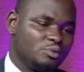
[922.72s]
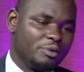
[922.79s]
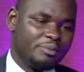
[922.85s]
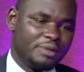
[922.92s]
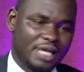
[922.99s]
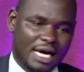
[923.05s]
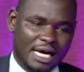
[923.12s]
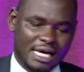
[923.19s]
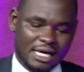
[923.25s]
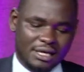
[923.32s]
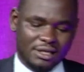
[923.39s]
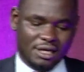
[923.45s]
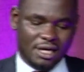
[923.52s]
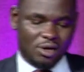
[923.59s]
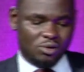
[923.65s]
to BBI
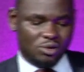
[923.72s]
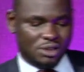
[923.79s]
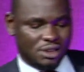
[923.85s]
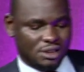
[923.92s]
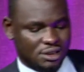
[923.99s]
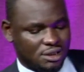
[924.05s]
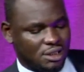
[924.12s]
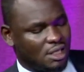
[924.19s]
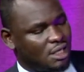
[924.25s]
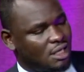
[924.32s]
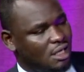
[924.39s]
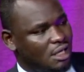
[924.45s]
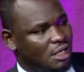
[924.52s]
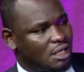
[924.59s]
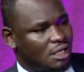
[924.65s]
and the counties
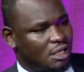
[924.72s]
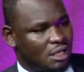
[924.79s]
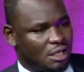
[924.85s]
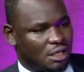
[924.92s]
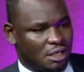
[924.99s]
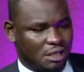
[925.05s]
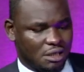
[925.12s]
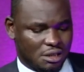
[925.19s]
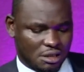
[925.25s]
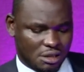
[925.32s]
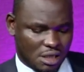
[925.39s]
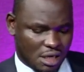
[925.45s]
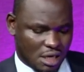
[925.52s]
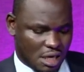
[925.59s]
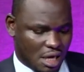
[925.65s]

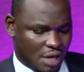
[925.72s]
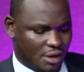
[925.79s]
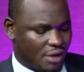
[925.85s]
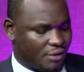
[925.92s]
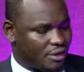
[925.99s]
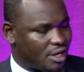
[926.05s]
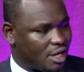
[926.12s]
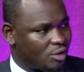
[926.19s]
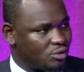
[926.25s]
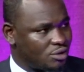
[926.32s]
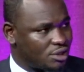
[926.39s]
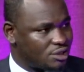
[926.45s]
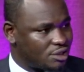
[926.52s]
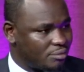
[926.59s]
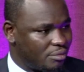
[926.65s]
and the
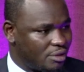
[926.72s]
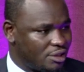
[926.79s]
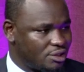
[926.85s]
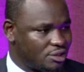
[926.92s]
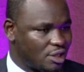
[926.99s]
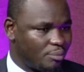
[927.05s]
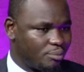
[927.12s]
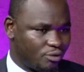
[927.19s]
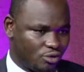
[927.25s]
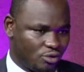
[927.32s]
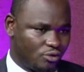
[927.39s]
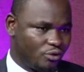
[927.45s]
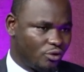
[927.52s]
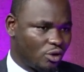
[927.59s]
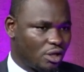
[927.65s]
county assembly's
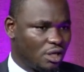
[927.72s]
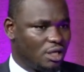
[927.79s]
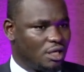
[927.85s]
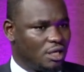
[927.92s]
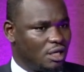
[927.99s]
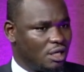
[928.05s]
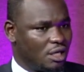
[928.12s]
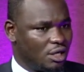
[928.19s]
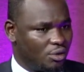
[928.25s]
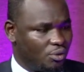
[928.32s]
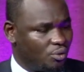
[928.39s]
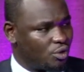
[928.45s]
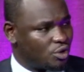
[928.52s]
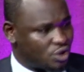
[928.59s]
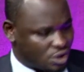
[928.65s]
approval.
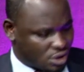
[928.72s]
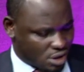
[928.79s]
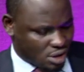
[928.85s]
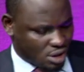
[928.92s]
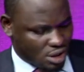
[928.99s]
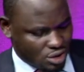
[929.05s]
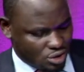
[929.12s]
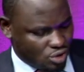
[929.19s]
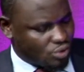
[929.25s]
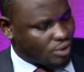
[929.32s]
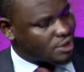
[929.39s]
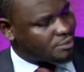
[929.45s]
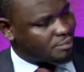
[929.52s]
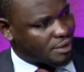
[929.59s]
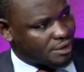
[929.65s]
What do you
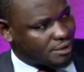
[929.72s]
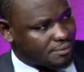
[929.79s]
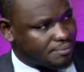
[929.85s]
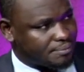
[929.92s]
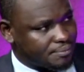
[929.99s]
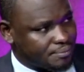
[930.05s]
expect?